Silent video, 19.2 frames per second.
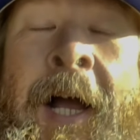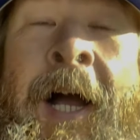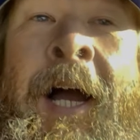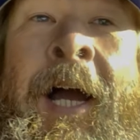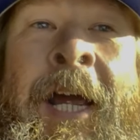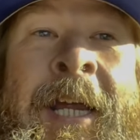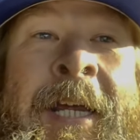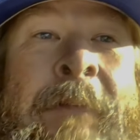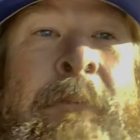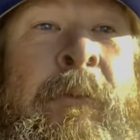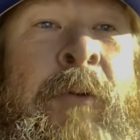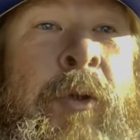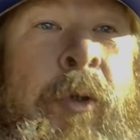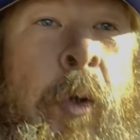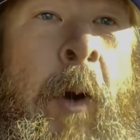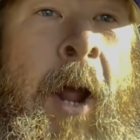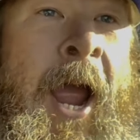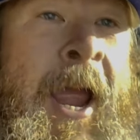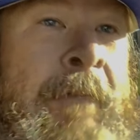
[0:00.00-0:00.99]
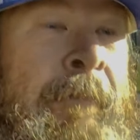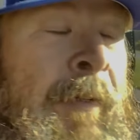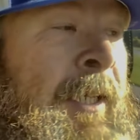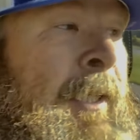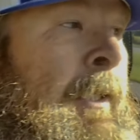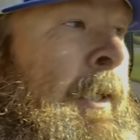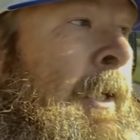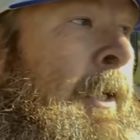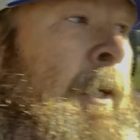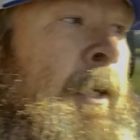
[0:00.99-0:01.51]
I am
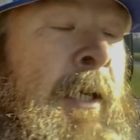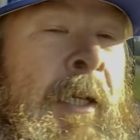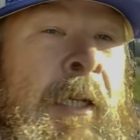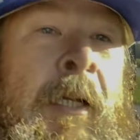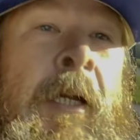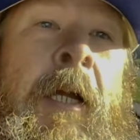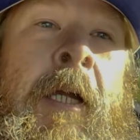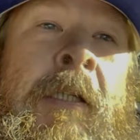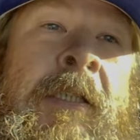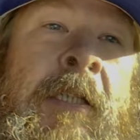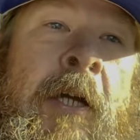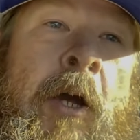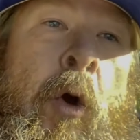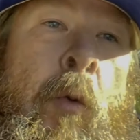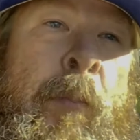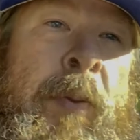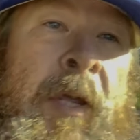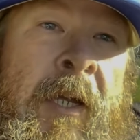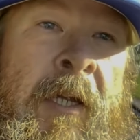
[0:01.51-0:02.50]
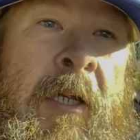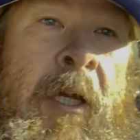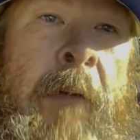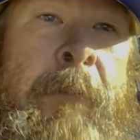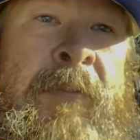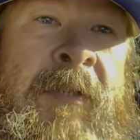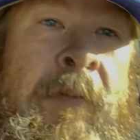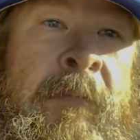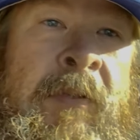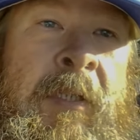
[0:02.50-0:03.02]
driving to go pick
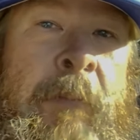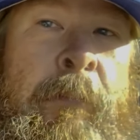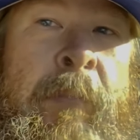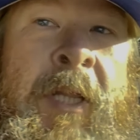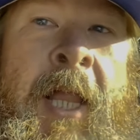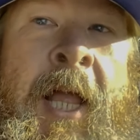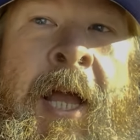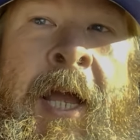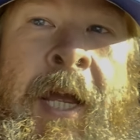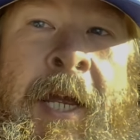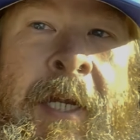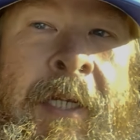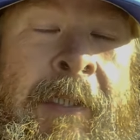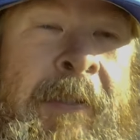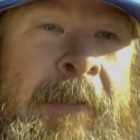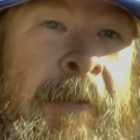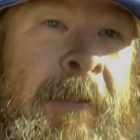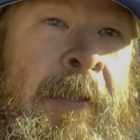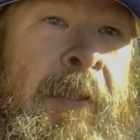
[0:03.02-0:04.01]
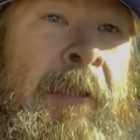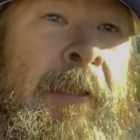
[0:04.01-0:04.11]
up some supplies,